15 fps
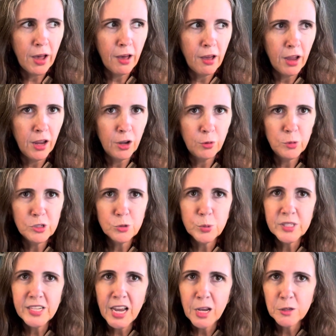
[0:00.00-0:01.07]
aisle which
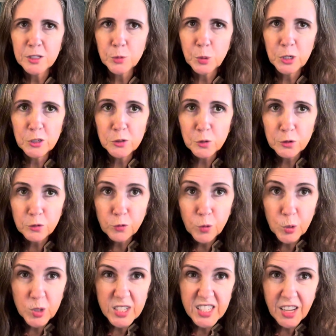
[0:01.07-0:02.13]
was housewares was
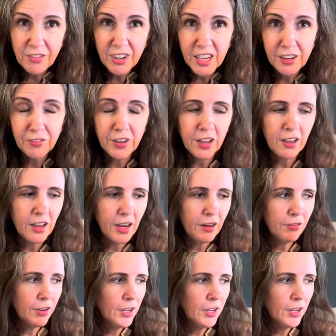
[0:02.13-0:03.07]
475